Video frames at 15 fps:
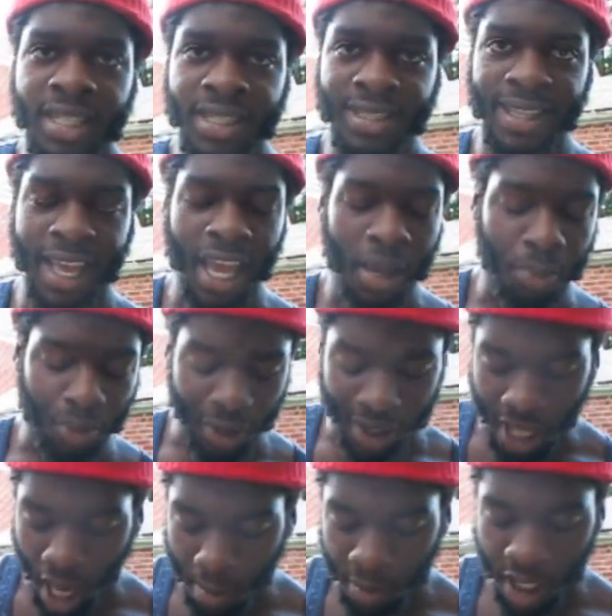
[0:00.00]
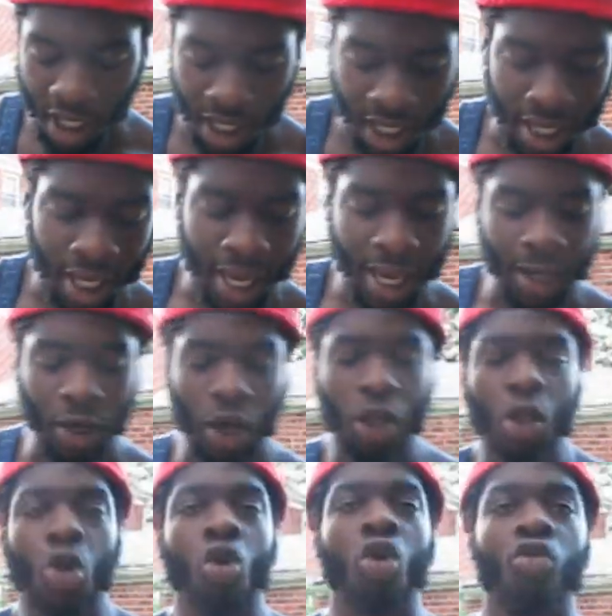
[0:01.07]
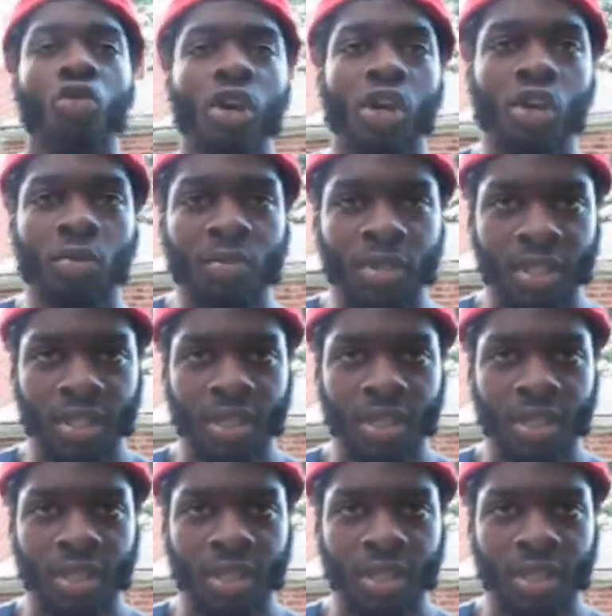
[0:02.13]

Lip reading: stay predominantly in our lower realms.